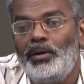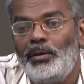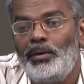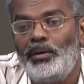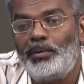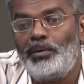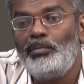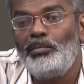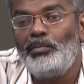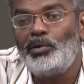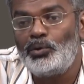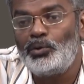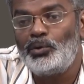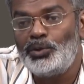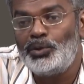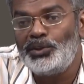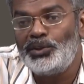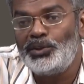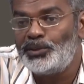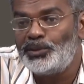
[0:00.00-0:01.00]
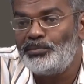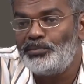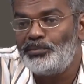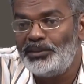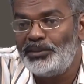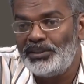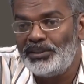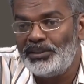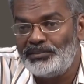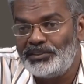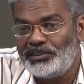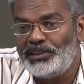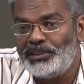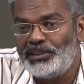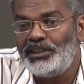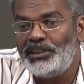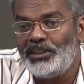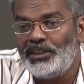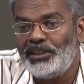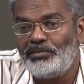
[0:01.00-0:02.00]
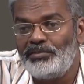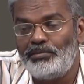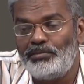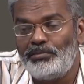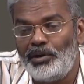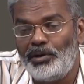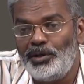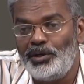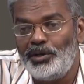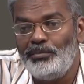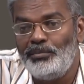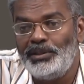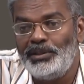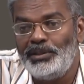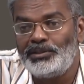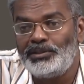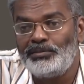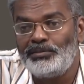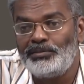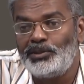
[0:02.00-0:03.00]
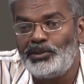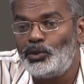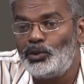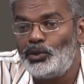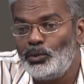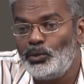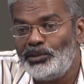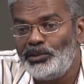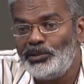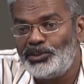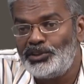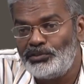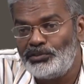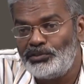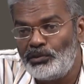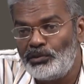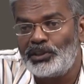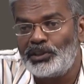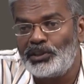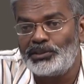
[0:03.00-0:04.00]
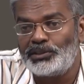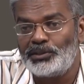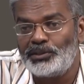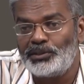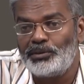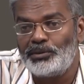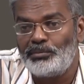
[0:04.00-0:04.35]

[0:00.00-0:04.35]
promote tourism in the vicinity of monuments with too much focus,